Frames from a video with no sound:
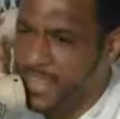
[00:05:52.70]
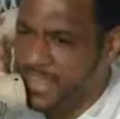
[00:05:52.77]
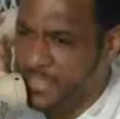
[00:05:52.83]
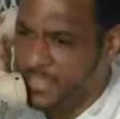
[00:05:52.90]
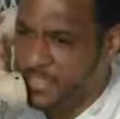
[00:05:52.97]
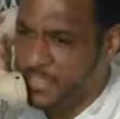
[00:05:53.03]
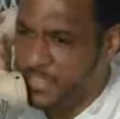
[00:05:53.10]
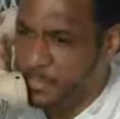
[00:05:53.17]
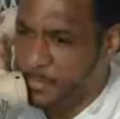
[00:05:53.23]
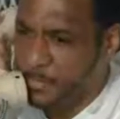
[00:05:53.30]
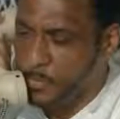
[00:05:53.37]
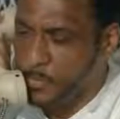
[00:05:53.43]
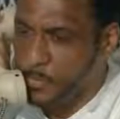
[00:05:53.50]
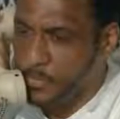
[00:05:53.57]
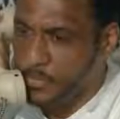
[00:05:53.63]
Is this the
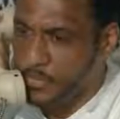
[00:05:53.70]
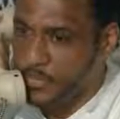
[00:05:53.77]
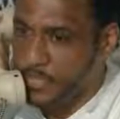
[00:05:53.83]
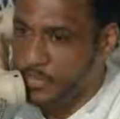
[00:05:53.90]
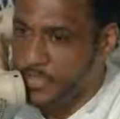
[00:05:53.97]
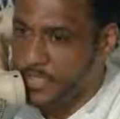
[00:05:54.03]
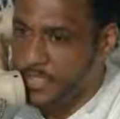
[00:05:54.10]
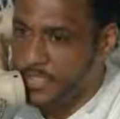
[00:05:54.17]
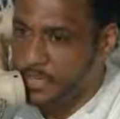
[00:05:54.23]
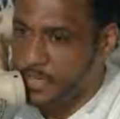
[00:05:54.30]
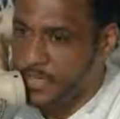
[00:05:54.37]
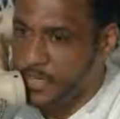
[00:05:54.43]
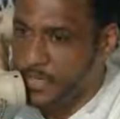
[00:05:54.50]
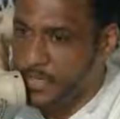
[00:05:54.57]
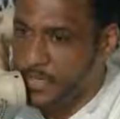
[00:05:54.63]
memorial service that's
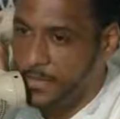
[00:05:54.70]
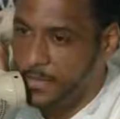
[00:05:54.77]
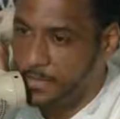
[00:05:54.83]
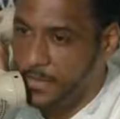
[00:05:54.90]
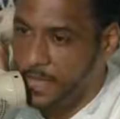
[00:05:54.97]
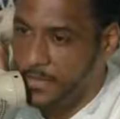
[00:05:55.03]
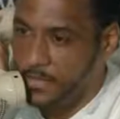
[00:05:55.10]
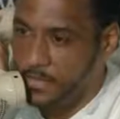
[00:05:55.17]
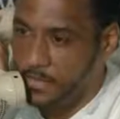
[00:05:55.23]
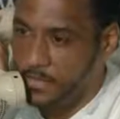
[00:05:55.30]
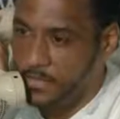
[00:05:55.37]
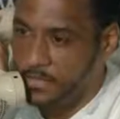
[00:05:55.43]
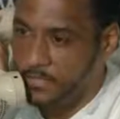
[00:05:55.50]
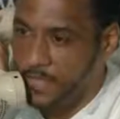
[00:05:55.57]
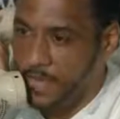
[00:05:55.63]
being held by the
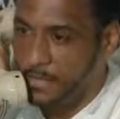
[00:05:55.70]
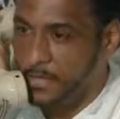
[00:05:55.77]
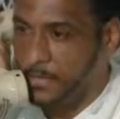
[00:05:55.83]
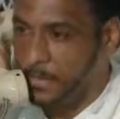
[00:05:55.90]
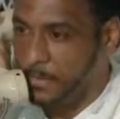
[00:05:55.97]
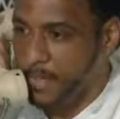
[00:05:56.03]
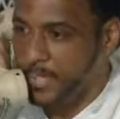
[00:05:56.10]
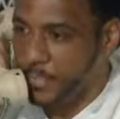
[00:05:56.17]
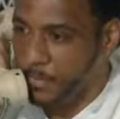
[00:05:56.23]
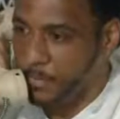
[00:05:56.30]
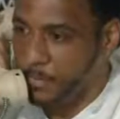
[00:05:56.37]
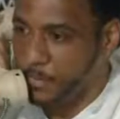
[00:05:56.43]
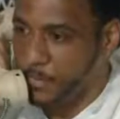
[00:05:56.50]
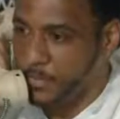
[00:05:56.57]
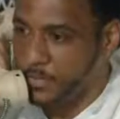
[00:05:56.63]
LaHood family or my
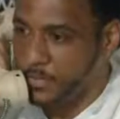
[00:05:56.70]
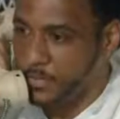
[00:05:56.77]
supporters?